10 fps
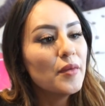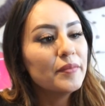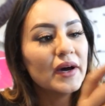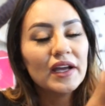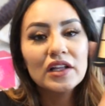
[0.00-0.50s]

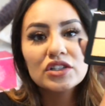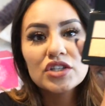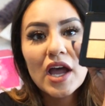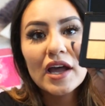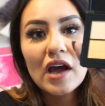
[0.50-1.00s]
But
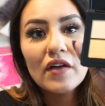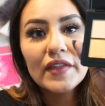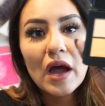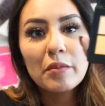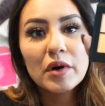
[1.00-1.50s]
check out
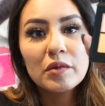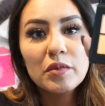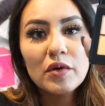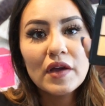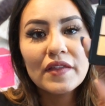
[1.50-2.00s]
that
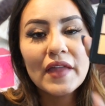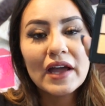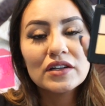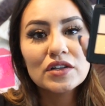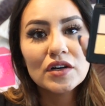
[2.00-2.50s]
purple and
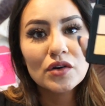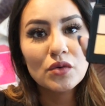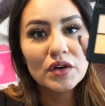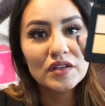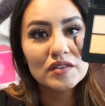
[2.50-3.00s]
that
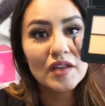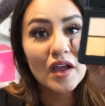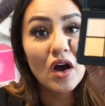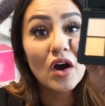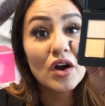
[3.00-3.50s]
turquoise.
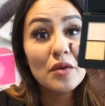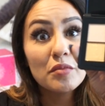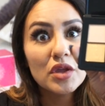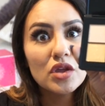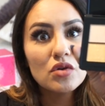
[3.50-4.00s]
They are
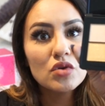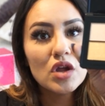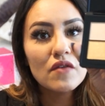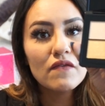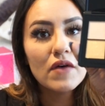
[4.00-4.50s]

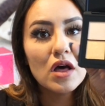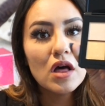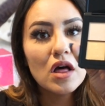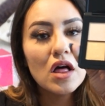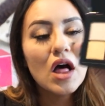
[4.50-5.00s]
beautiful.
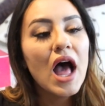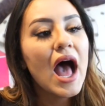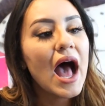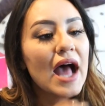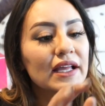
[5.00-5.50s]

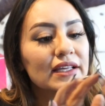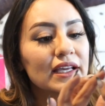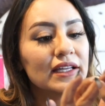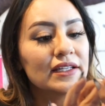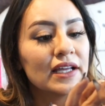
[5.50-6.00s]
I
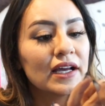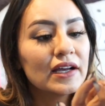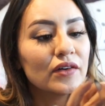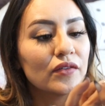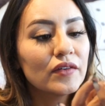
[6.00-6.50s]

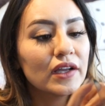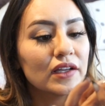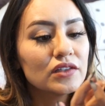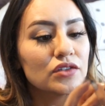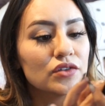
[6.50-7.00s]
cannot
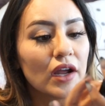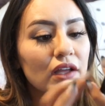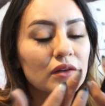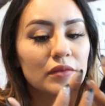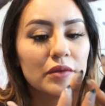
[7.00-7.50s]
wait to try
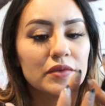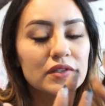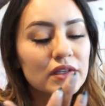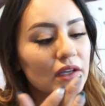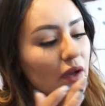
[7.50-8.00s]
them. Let me
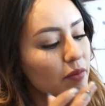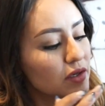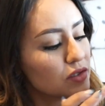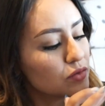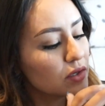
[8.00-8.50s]
see. I'm
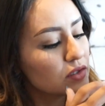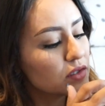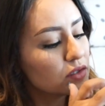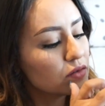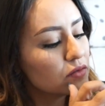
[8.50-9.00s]
gonna swatch
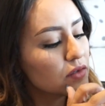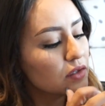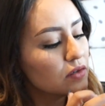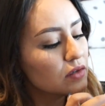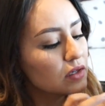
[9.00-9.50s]
this one
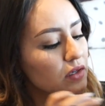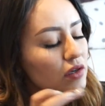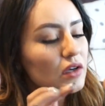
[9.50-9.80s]
really quick.